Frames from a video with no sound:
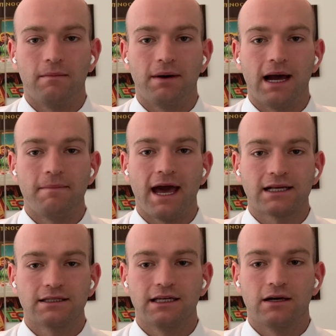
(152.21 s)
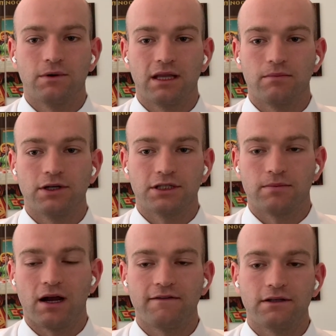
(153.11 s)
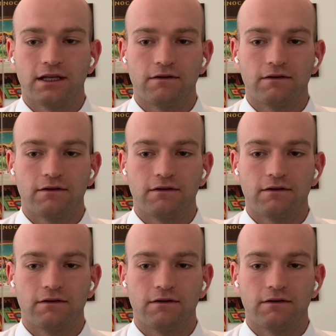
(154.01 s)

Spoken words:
by Baxendale when they breached the profit.